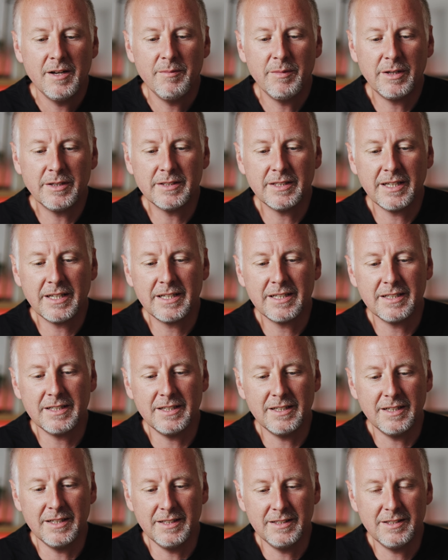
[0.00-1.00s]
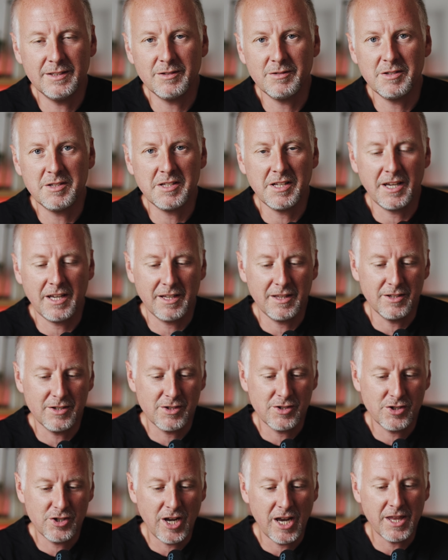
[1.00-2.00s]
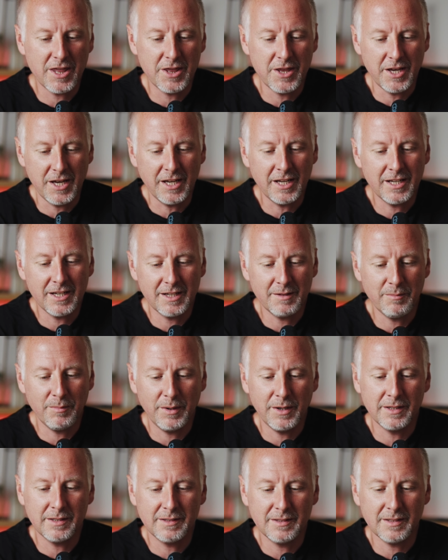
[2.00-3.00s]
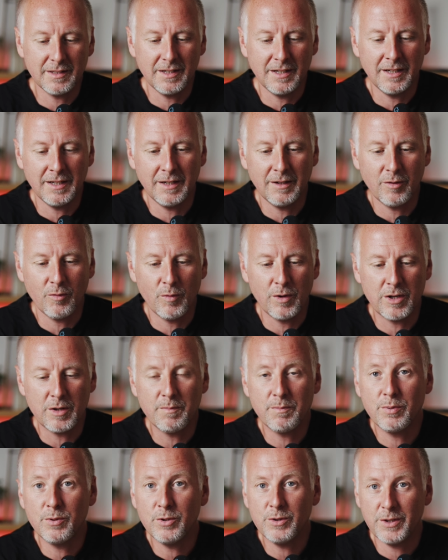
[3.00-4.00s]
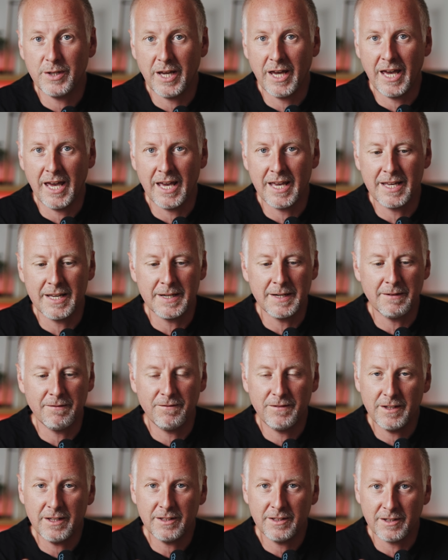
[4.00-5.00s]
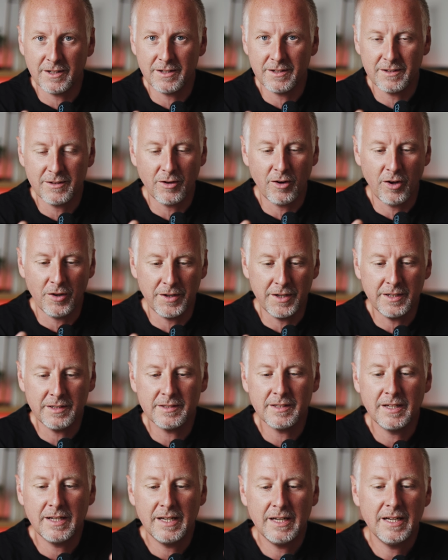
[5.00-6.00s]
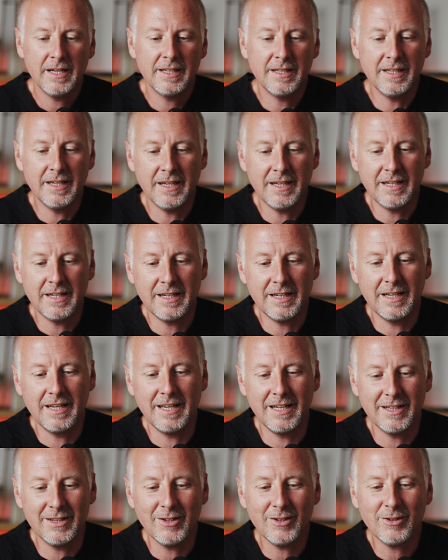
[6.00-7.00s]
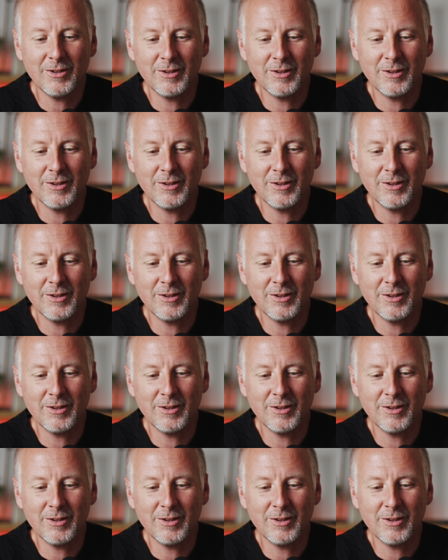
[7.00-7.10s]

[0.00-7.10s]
because like it's like this shade thing, but when you put a filter on it, then it not